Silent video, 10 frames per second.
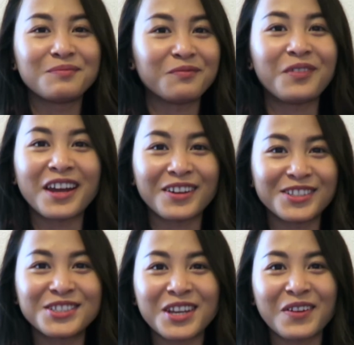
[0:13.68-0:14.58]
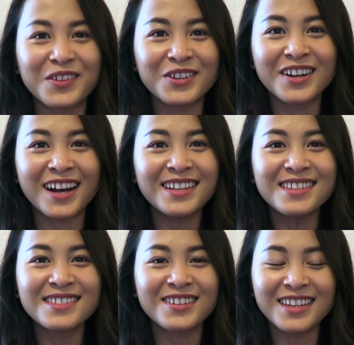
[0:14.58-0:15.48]
why not share with you guys.
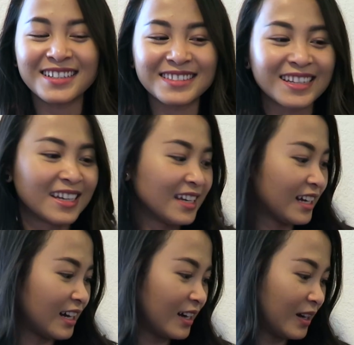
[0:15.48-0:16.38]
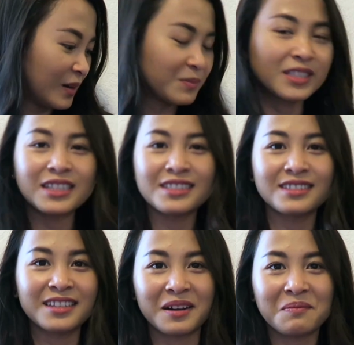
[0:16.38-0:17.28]
So yes, let's
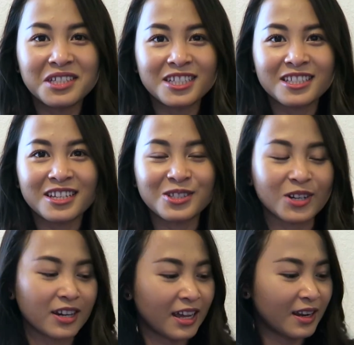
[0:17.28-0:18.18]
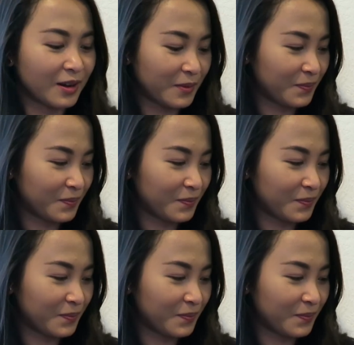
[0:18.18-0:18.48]
just get started.